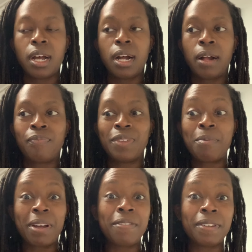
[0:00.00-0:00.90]
Um,
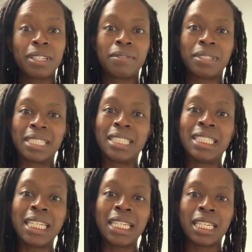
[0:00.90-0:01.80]
it might feel even
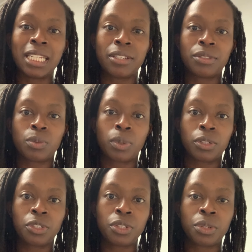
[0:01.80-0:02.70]
stingy as
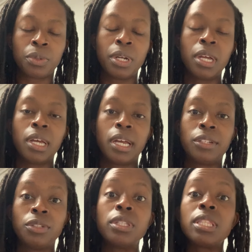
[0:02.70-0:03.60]
well too.
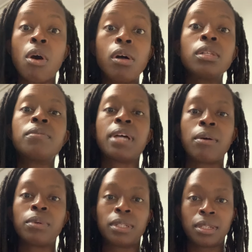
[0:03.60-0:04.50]
And all of
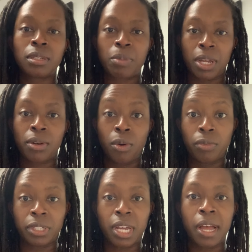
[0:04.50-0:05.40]
that will dissipate
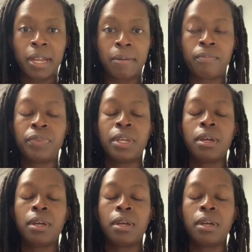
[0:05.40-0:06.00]
over time.